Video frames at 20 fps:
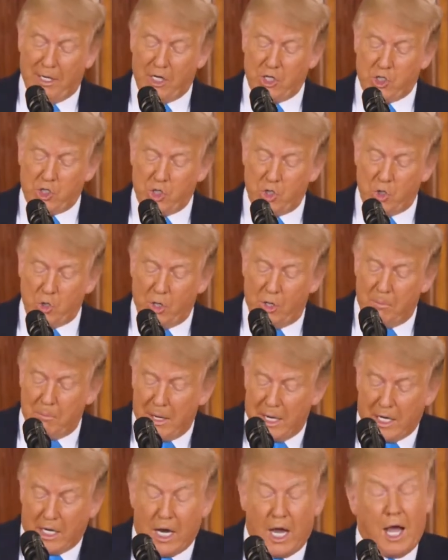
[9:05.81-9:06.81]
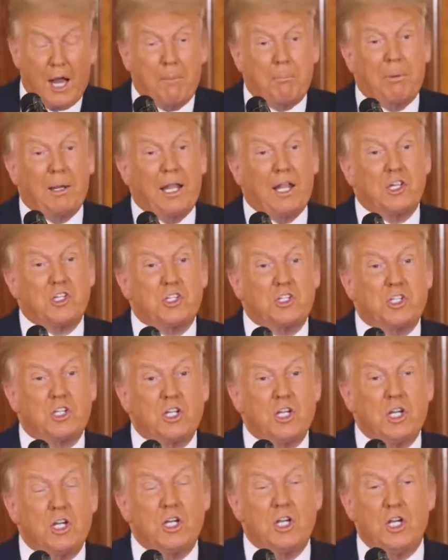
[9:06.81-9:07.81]
bless you, and may God
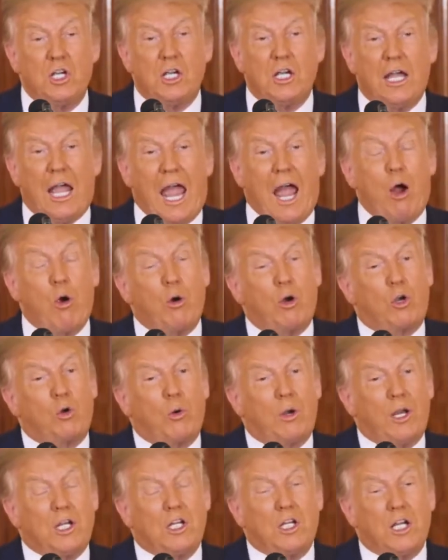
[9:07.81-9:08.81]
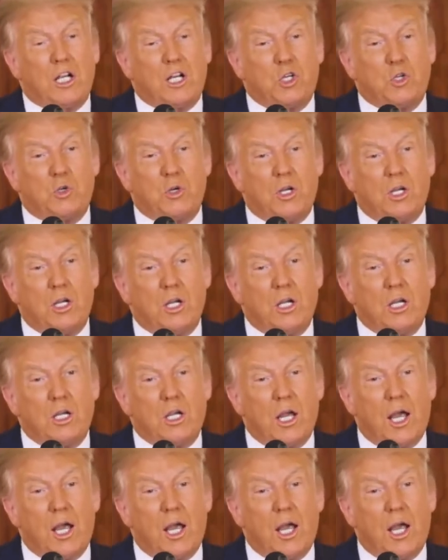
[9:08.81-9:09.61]
bless our great country,